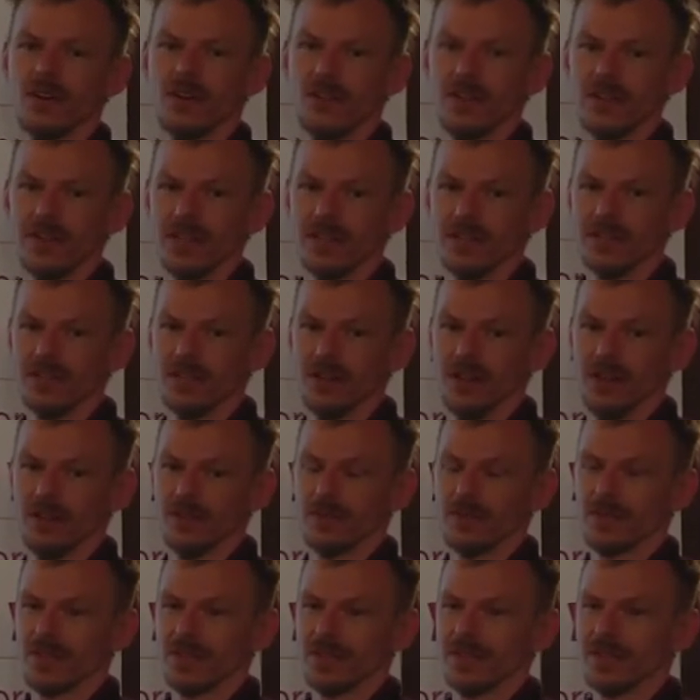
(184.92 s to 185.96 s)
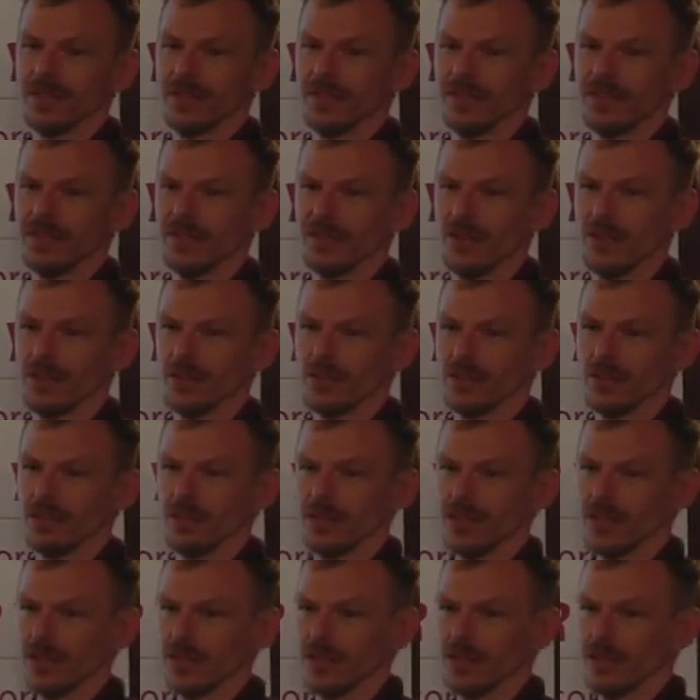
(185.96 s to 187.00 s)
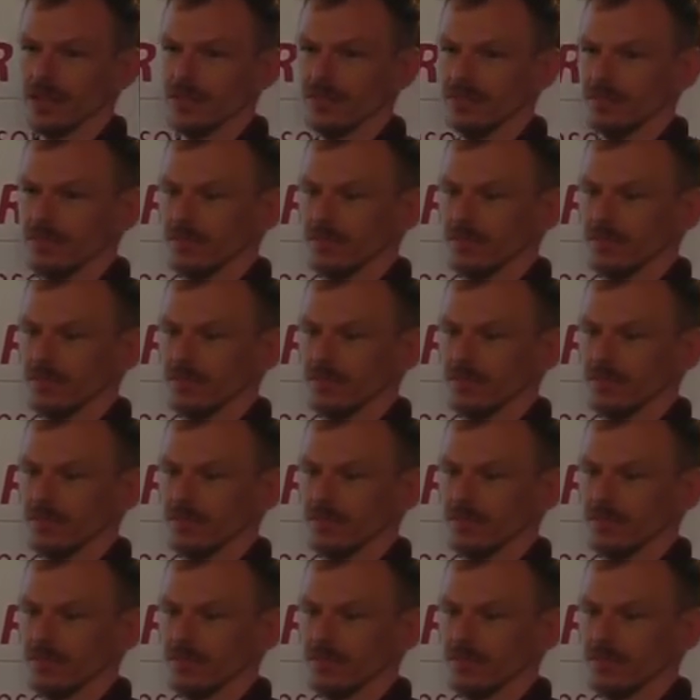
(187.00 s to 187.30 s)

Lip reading: are E terms in the virtual machine.